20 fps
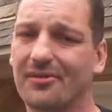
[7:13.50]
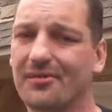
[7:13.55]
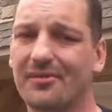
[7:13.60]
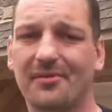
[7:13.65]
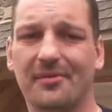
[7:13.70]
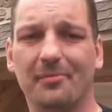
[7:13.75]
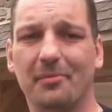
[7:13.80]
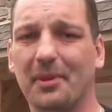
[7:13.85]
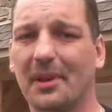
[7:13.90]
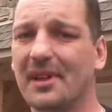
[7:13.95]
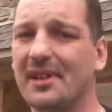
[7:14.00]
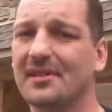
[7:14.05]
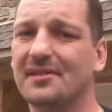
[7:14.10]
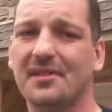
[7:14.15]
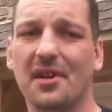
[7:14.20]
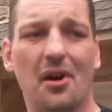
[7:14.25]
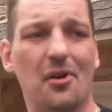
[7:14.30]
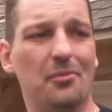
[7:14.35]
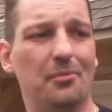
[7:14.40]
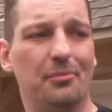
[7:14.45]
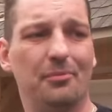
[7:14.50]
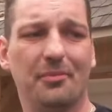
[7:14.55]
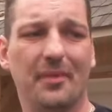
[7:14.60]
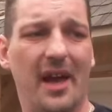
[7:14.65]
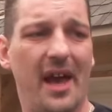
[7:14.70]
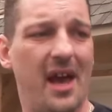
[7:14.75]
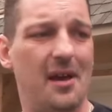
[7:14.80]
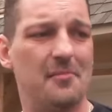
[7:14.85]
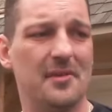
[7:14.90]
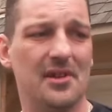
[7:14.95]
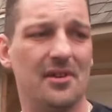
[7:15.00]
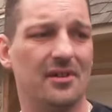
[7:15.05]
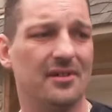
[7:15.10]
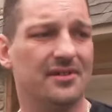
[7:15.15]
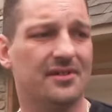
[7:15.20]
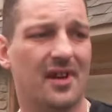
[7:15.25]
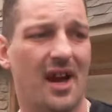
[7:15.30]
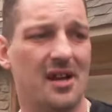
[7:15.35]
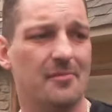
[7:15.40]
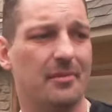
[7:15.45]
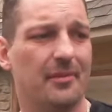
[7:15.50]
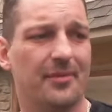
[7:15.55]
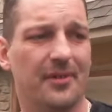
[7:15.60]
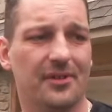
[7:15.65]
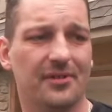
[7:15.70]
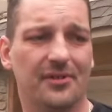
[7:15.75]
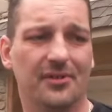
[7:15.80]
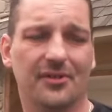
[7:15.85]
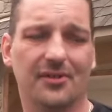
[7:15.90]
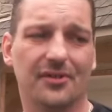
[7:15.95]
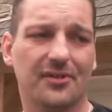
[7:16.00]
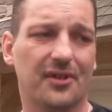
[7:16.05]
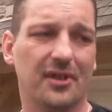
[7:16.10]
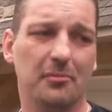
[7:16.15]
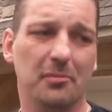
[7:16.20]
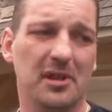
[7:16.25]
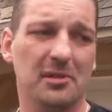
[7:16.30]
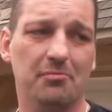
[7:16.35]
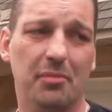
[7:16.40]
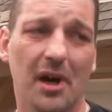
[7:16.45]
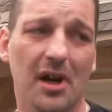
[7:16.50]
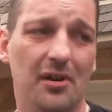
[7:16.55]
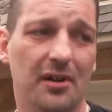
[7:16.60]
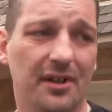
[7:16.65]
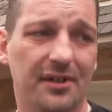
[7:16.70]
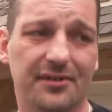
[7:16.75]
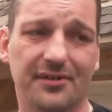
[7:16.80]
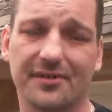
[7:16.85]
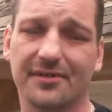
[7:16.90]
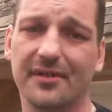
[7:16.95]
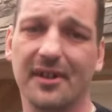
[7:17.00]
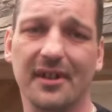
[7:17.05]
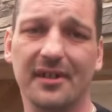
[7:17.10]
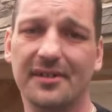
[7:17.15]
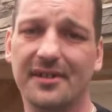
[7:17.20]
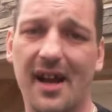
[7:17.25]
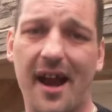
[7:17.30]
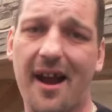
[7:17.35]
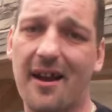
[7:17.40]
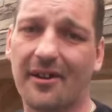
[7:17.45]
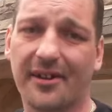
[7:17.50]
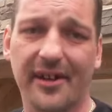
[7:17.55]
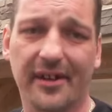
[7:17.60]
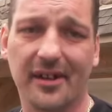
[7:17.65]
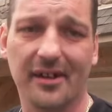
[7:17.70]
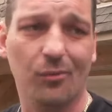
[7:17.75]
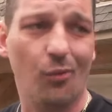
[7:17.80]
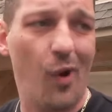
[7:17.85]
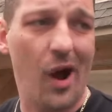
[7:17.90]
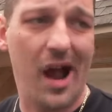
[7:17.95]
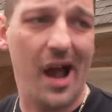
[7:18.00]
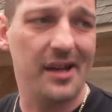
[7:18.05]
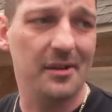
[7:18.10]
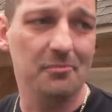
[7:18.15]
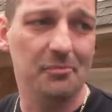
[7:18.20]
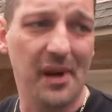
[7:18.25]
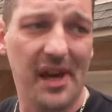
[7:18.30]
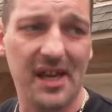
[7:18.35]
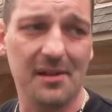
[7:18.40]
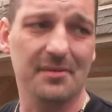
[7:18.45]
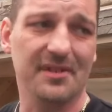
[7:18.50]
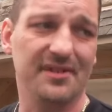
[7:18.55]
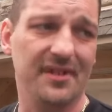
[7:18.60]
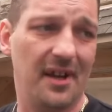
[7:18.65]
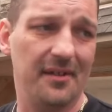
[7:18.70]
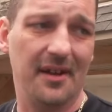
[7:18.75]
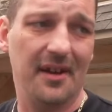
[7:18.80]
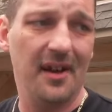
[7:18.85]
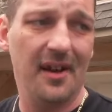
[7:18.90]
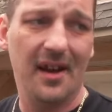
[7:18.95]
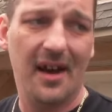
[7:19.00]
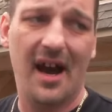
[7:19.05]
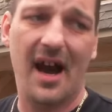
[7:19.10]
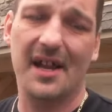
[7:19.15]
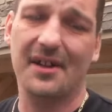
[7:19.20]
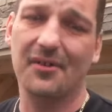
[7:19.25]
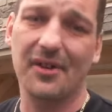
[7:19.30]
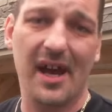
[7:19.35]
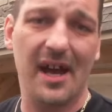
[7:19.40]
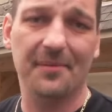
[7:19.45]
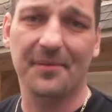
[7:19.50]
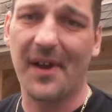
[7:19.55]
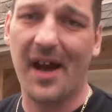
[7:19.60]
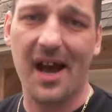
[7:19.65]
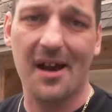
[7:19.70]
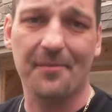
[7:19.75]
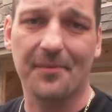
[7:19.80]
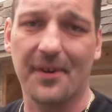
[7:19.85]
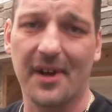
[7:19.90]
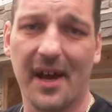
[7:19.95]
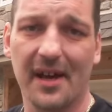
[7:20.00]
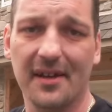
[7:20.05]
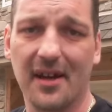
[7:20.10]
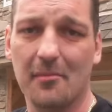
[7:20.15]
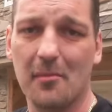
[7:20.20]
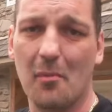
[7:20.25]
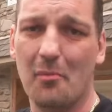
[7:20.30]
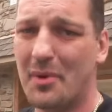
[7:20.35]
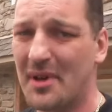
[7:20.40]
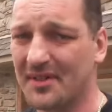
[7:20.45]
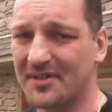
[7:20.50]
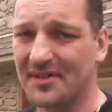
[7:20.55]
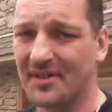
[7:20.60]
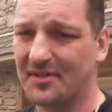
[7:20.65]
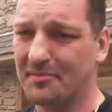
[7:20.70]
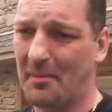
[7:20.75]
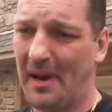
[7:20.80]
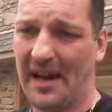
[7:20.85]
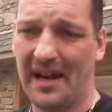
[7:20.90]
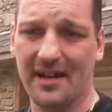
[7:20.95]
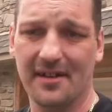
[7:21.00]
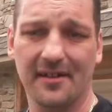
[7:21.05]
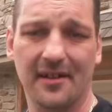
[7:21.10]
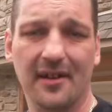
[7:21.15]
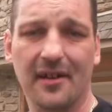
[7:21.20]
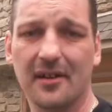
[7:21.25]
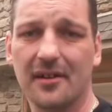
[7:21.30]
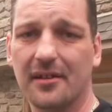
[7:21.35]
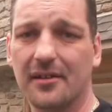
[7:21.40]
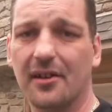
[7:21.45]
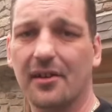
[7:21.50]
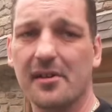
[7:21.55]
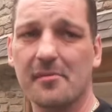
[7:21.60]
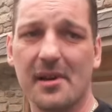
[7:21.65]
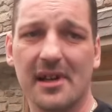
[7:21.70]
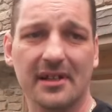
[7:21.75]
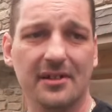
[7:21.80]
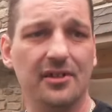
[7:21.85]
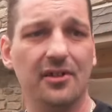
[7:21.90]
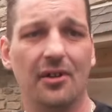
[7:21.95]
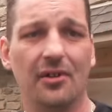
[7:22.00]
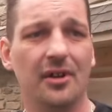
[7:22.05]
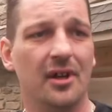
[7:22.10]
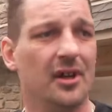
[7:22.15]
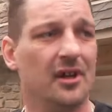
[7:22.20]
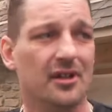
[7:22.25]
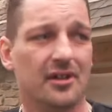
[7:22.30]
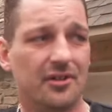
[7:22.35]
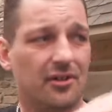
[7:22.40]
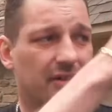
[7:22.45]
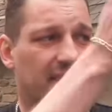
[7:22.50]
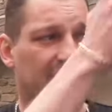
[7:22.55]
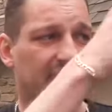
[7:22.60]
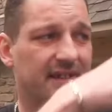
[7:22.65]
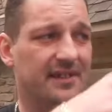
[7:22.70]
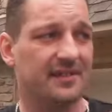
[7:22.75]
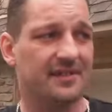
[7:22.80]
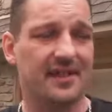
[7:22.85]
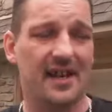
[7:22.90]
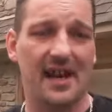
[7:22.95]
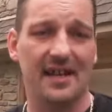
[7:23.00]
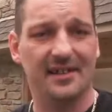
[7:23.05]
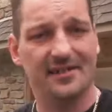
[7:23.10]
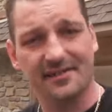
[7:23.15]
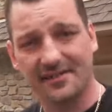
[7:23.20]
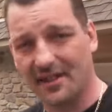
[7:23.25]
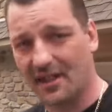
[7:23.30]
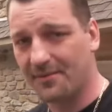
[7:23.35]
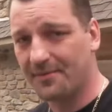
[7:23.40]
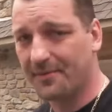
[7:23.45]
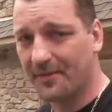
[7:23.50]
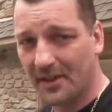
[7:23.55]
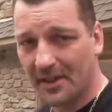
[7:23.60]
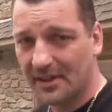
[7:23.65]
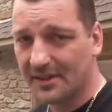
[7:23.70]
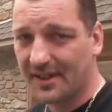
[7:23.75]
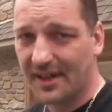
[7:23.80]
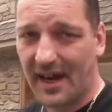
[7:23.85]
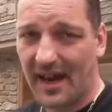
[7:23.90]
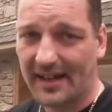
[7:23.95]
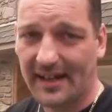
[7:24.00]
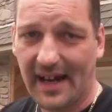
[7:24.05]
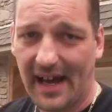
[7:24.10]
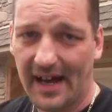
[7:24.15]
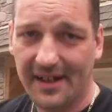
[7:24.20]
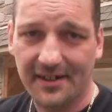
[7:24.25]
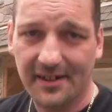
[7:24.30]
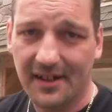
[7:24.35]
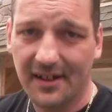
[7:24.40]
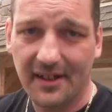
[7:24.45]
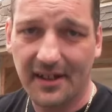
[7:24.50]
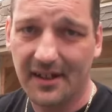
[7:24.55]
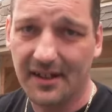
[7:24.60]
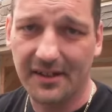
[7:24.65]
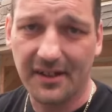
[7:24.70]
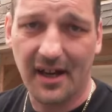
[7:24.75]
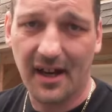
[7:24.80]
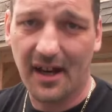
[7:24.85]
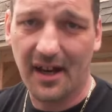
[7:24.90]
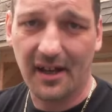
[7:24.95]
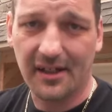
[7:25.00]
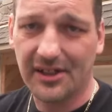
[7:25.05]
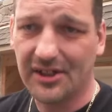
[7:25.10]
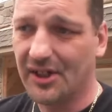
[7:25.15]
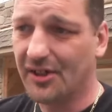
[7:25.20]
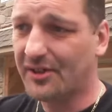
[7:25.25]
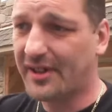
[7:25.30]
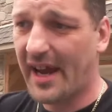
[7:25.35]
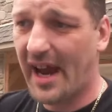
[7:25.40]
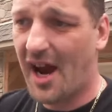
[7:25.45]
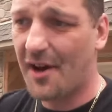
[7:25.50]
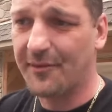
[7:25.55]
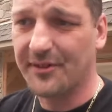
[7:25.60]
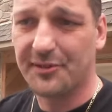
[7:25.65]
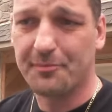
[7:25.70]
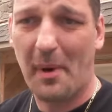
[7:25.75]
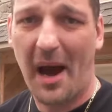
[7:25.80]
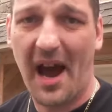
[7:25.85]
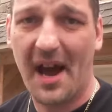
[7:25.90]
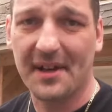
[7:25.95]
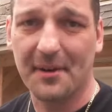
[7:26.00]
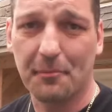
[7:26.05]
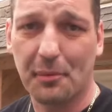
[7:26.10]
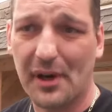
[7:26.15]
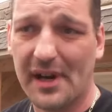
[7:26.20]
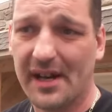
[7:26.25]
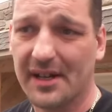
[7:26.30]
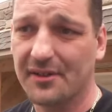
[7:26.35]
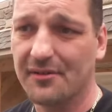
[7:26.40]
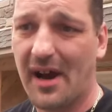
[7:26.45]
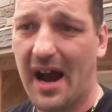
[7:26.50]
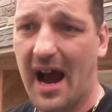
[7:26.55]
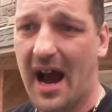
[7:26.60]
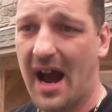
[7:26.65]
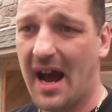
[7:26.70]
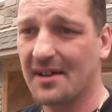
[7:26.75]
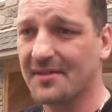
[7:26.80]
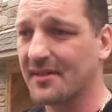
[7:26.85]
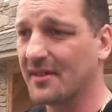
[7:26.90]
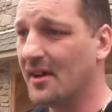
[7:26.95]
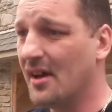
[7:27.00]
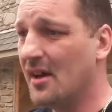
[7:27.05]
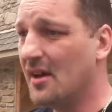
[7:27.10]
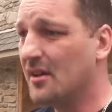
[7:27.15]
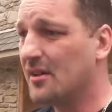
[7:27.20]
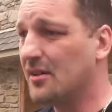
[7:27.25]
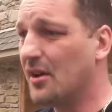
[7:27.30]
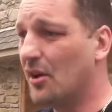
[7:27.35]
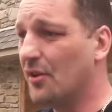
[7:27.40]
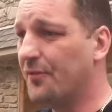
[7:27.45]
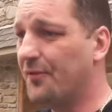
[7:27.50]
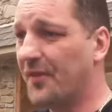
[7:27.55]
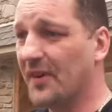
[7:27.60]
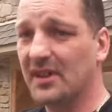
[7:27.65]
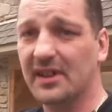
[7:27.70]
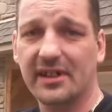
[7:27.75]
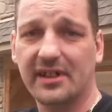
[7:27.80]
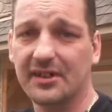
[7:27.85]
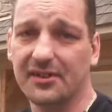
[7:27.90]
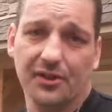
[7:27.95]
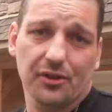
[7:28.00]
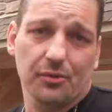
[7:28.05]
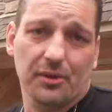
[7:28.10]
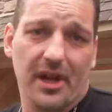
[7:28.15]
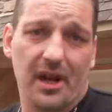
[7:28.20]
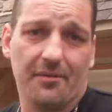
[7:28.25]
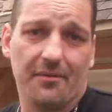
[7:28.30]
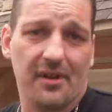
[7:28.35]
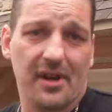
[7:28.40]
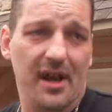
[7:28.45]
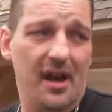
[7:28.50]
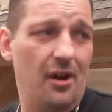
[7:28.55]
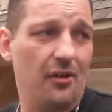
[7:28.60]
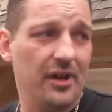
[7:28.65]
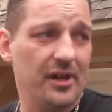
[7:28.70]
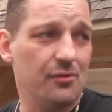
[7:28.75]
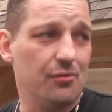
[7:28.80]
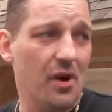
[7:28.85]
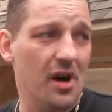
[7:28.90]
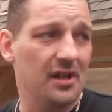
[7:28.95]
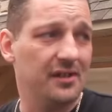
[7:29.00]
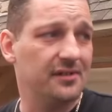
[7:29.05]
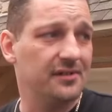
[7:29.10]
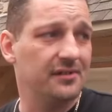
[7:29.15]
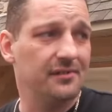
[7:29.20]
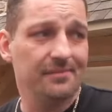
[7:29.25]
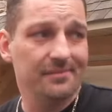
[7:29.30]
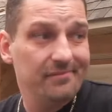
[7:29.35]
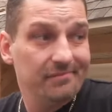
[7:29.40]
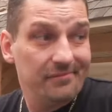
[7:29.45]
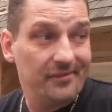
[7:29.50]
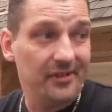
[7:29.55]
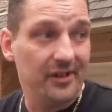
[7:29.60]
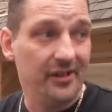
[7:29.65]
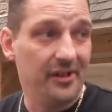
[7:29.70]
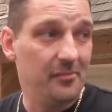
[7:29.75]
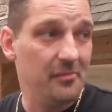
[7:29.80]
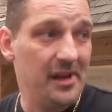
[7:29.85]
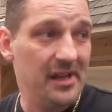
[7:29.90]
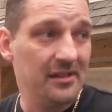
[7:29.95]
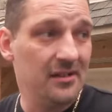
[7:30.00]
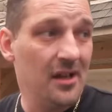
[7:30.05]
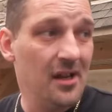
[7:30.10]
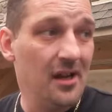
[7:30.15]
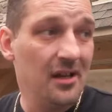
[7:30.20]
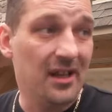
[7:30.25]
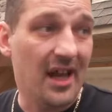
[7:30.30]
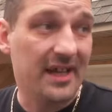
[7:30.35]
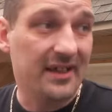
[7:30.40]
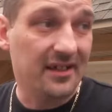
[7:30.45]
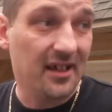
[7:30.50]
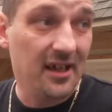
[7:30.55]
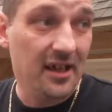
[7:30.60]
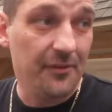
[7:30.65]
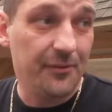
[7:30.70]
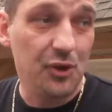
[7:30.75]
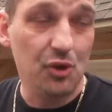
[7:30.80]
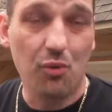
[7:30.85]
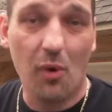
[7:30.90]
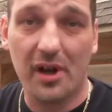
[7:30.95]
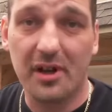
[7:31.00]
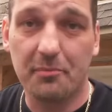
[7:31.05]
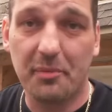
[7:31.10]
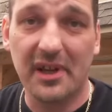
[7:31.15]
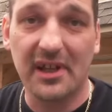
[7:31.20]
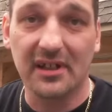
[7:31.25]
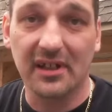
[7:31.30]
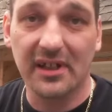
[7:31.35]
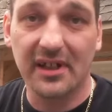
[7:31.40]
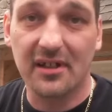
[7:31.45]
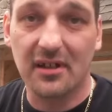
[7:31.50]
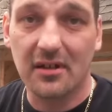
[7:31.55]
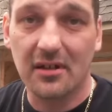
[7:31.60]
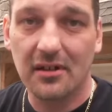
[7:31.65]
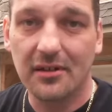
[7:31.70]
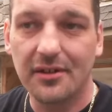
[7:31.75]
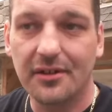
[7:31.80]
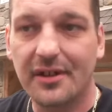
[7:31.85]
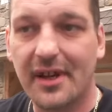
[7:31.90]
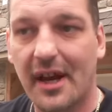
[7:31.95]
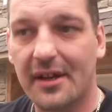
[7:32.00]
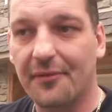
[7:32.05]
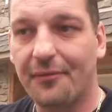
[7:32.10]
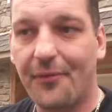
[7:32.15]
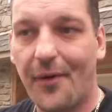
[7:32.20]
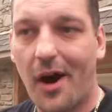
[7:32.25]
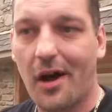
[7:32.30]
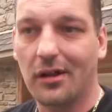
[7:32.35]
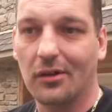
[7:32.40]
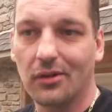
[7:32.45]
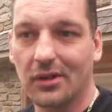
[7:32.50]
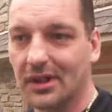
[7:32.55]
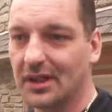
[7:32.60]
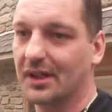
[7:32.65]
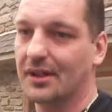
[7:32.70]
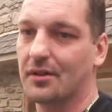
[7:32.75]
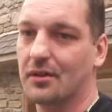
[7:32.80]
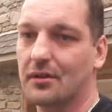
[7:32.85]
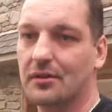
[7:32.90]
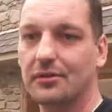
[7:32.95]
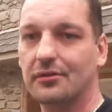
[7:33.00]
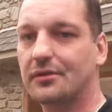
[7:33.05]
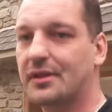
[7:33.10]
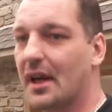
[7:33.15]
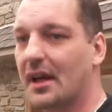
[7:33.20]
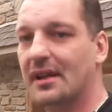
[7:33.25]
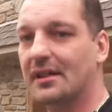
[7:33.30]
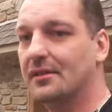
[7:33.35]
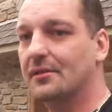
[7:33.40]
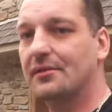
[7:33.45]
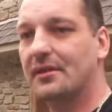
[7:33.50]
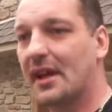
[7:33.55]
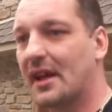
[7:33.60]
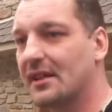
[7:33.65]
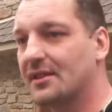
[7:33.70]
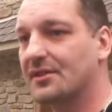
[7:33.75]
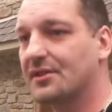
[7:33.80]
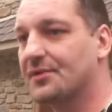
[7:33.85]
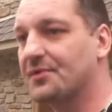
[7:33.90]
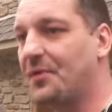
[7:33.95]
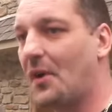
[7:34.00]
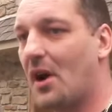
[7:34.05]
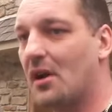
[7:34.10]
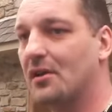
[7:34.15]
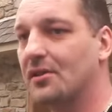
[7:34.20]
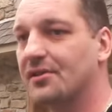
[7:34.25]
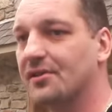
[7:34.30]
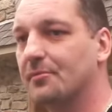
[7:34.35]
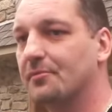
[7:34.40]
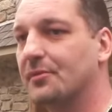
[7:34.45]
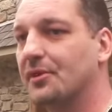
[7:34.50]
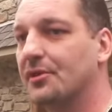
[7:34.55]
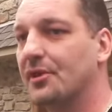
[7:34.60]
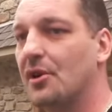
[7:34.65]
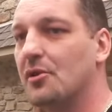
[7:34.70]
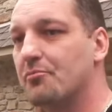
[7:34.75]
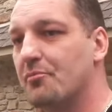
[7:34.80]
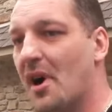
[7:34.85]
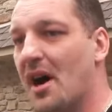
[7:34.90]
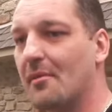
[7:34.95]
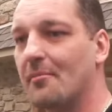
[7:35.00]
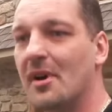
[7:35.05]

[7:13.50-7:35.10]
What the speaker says: Please don't add me on Skype if yins are just going to be bogus, tire kicking, whining babies. I don't have time for that. I'm a businessman. You know what I mean? You don't get this kind of stuff that I got. And you know, Calvin's buying a brand new house, and you know, Philly can do whatever the hell he wants. You know what I mean? Like, if you want to be a leader, you got to follow a leader. You can't just follow some, you know, bum.